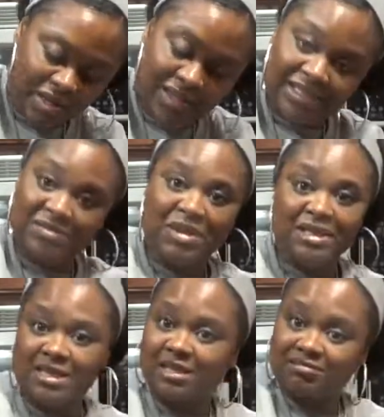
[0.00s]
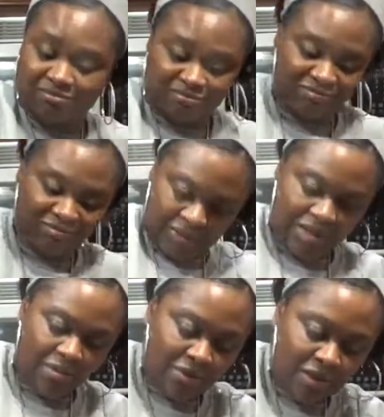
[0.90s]
and it's messy.
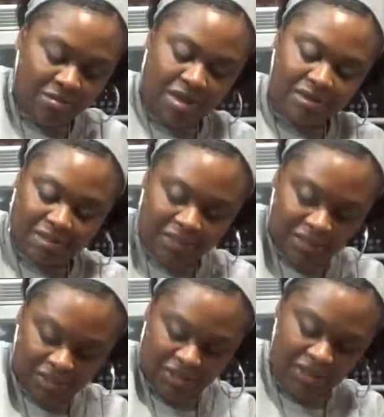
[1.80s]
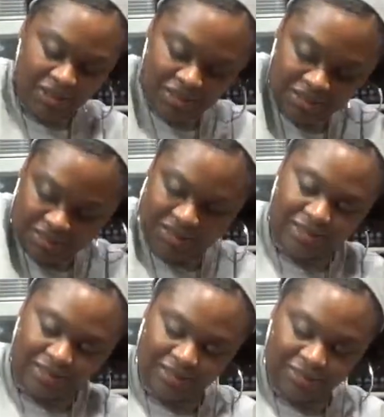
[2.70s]
They will come out delicious.